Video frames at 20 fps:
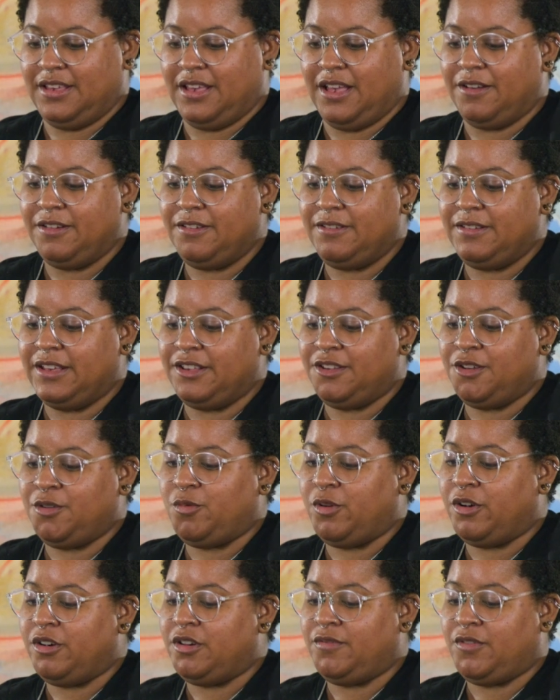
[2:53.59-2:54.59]
How do you get your
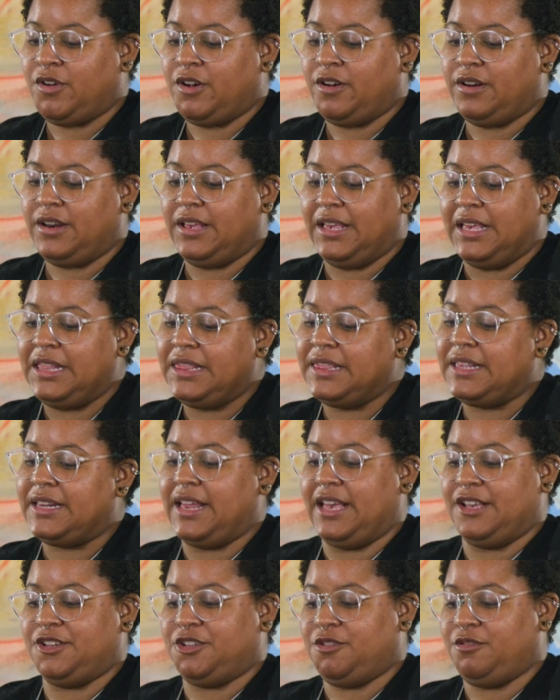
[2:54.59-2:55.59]
work of art in the
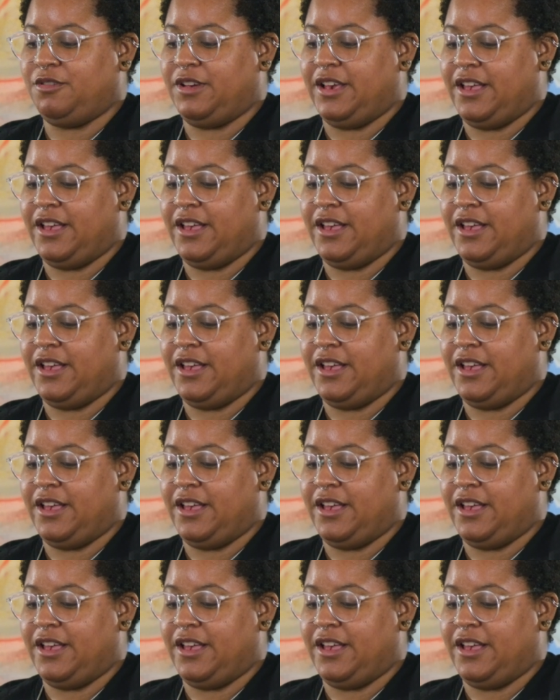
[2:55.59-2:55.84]
National